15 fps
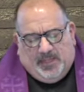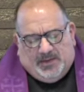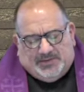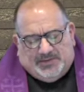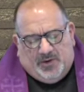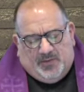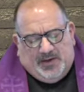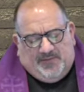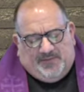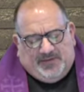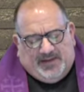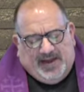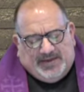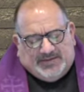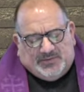So, if
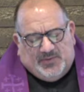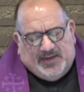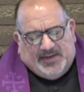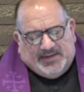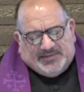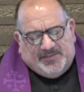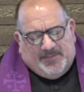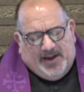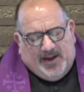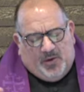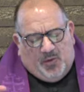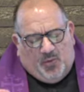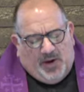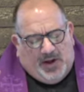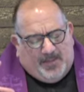last week is
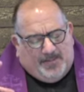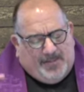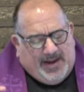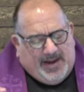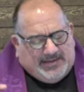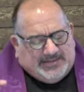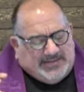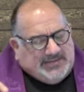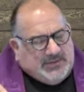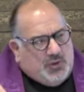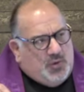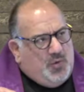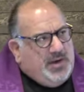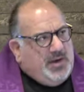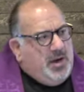about what makes us
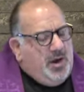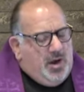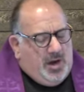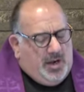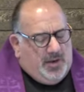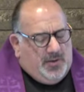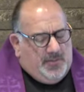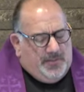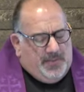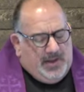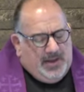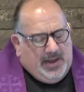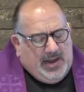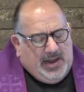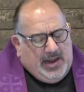who we are
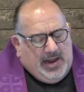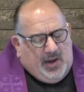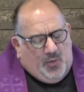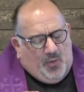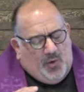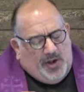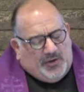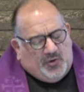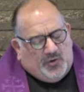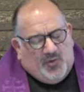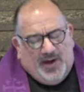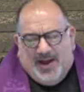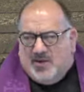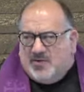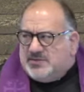and what
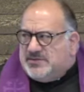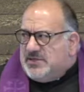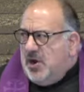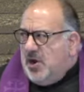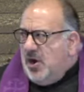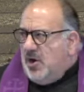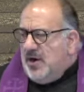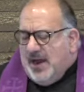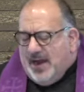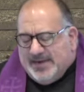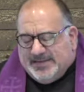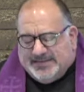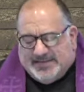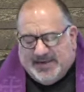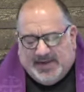grounds our
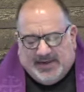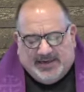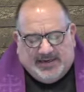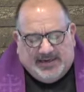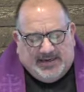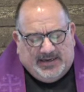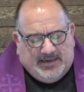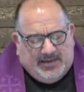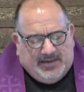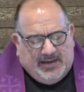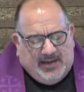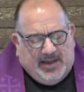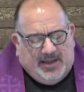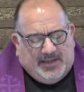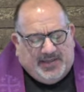identity,
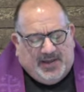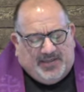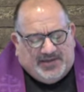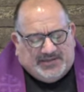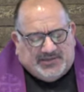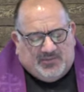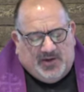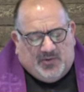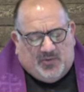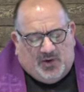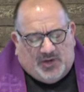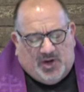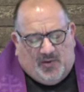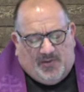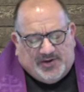then this week
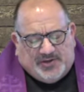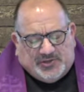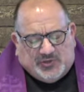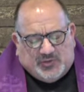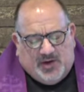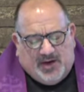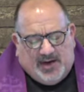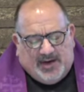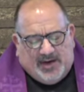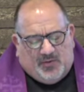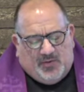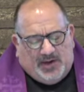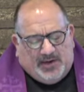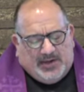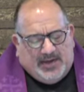we're going to try and
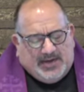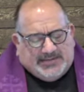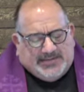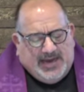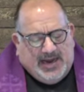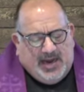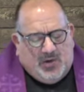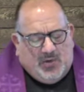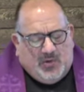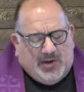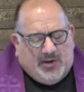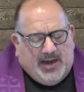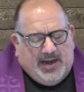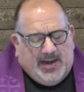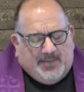recognize how we
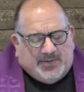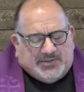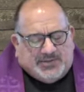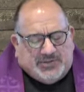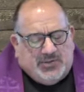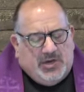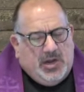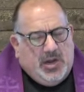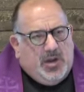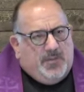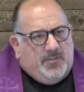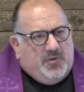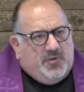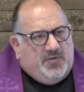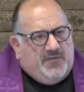are able to
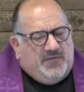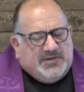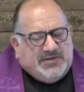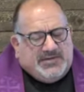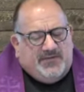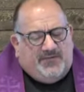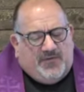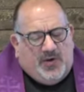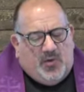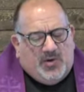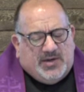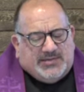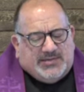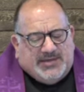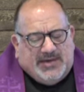move
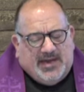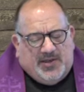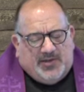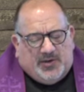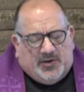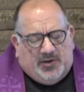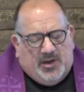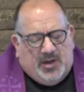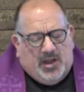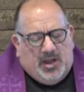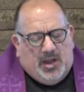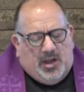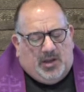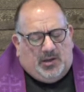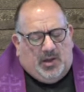forward together
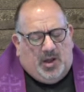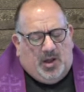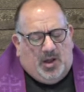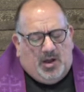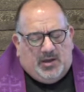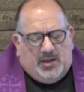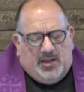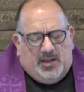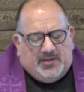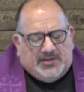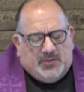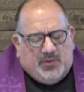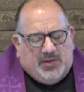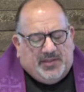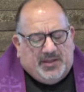along
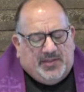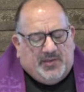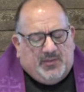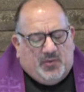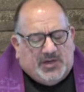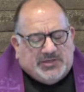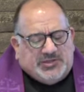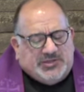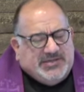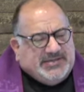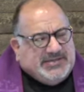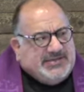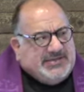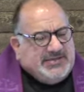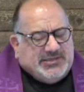with the, what
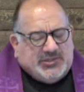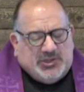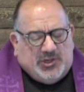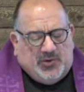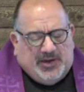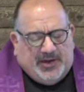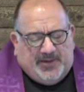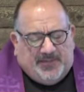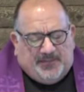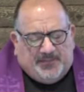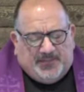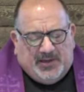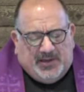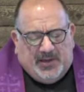Jesus is doing